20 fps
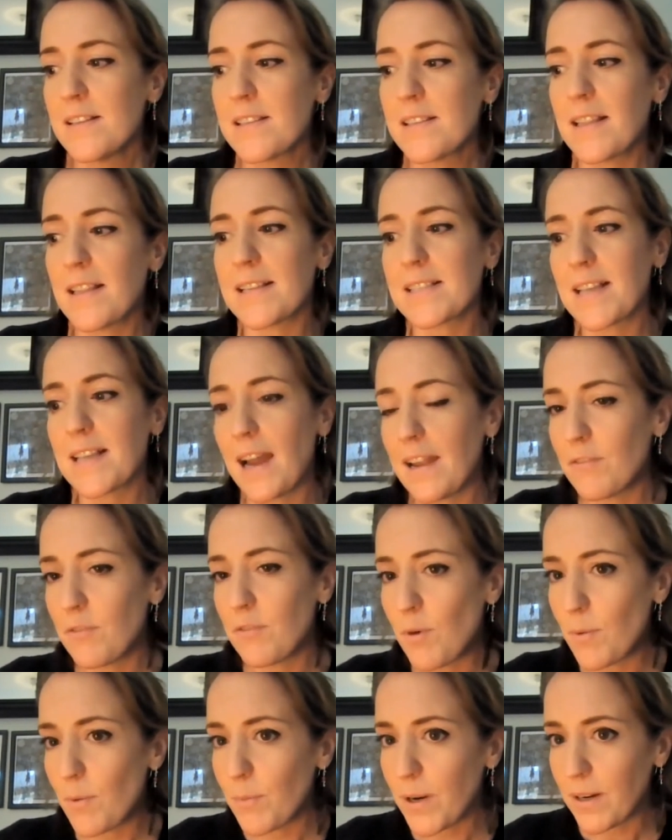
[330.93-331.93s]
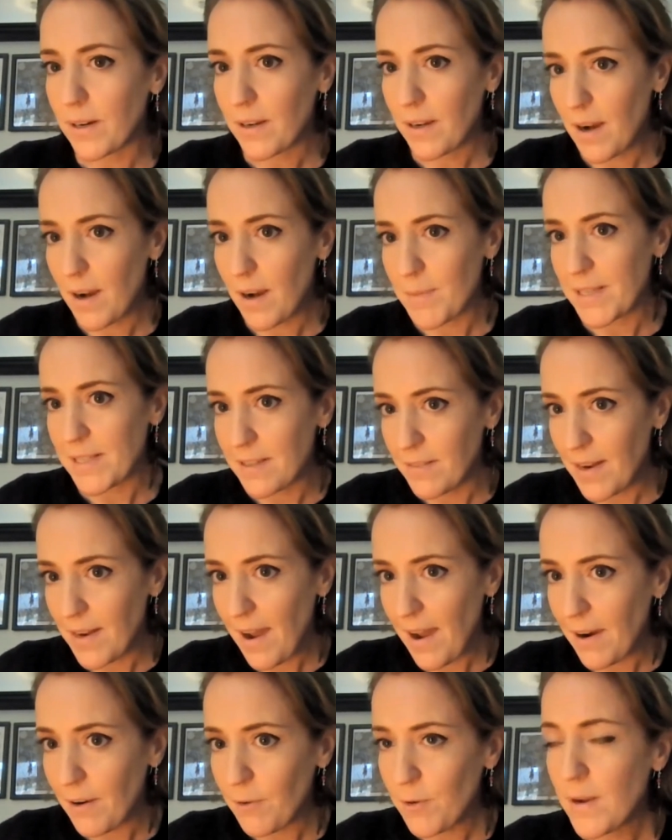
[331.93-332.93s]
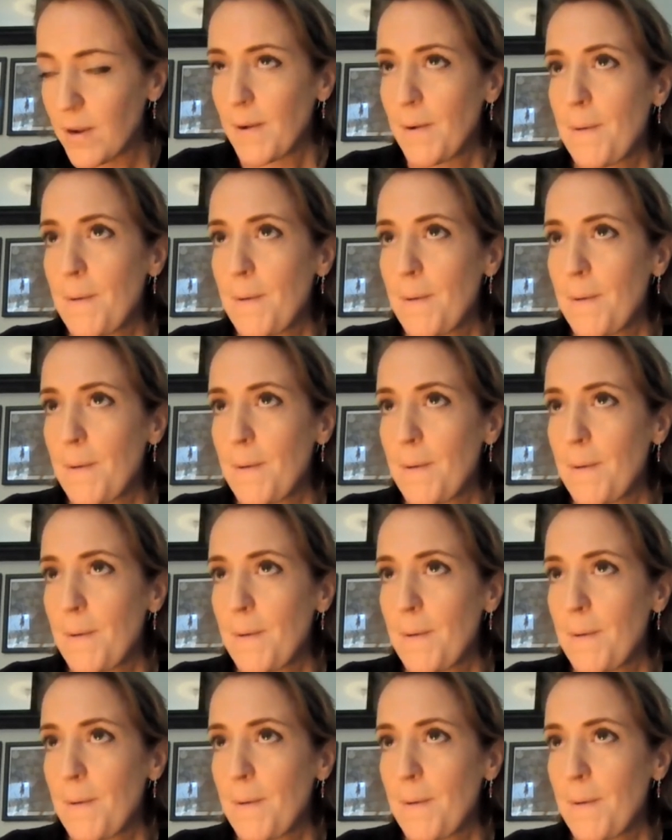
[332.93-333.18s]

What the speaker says: So that's kind of what we're coming to now.